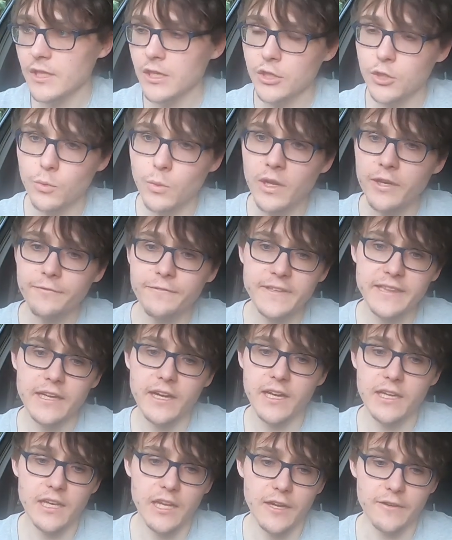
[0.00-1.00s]
The one thing
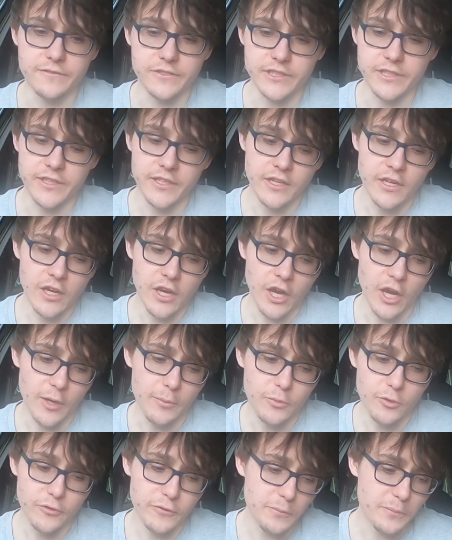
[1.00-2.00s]
that I loved, and
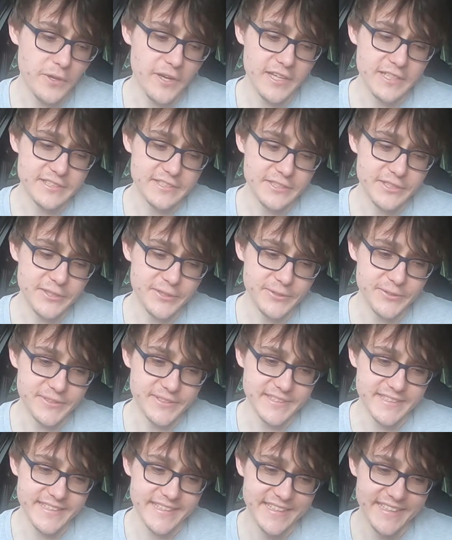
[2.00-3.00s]
I'm more of a person
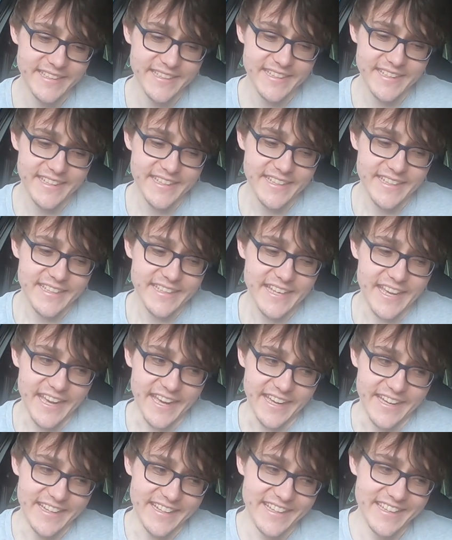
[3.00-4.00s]
who's,
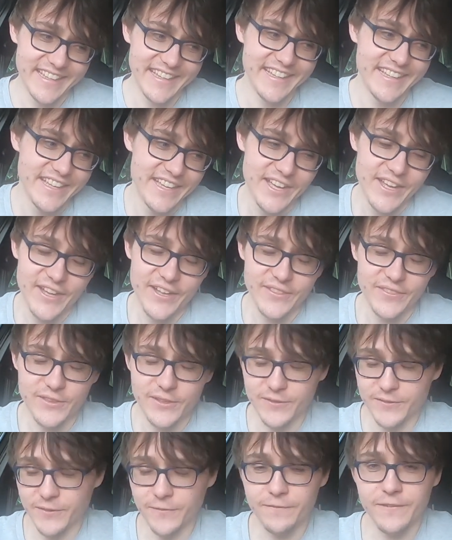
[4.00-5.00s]
yeah,
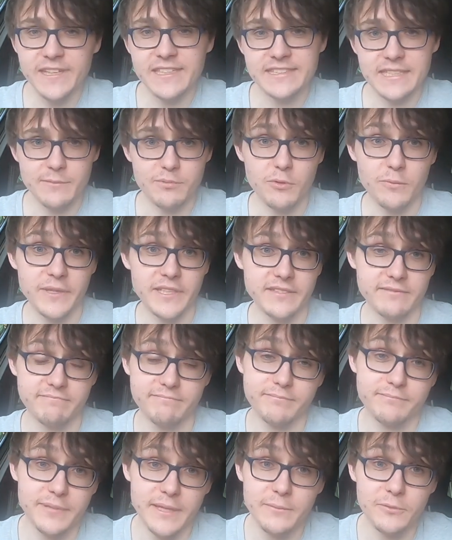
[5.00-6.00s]
the things that probably
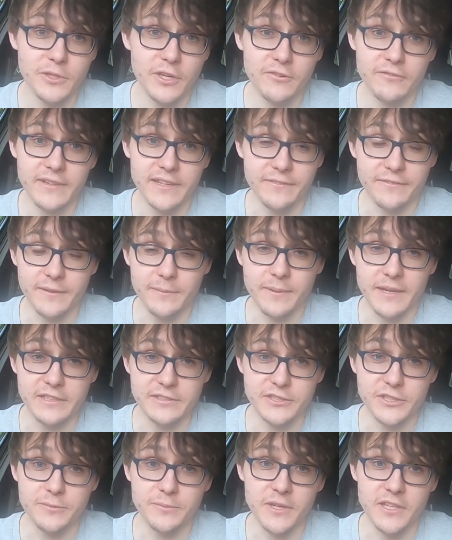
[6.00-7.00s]
people don't really think
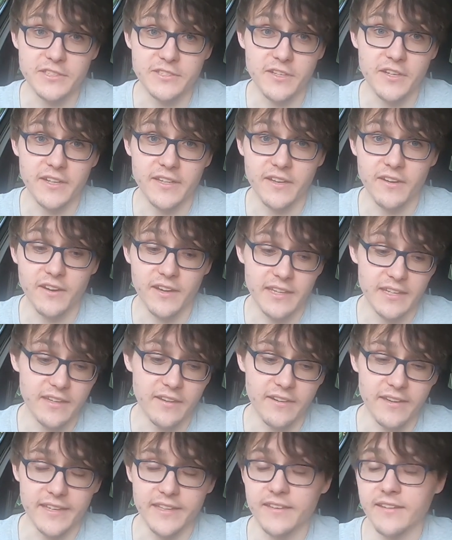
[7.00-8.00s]
about too much, I
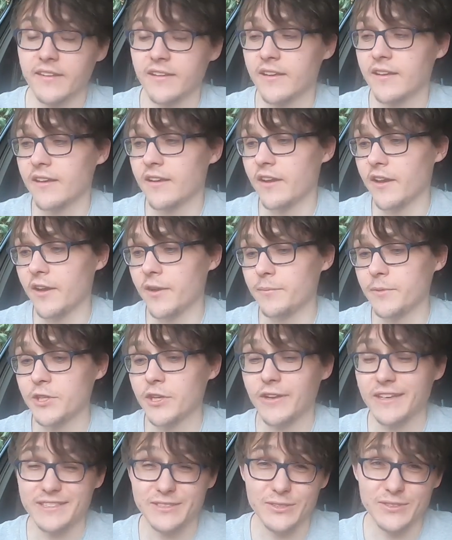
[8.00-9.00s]
like. You
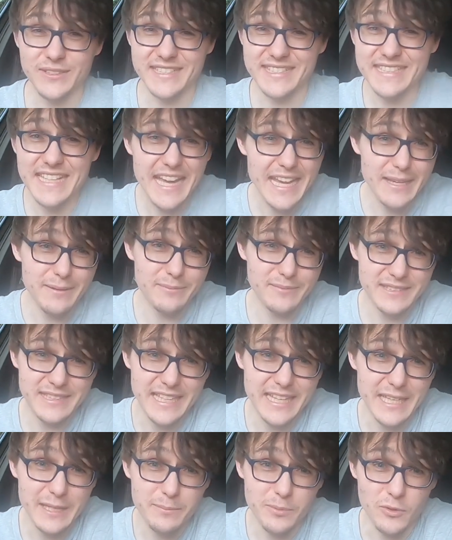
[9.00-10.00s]
know, it's got the same
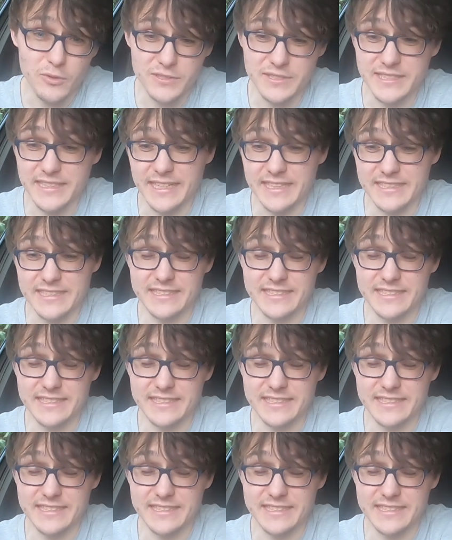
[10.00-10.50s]
gearbox at the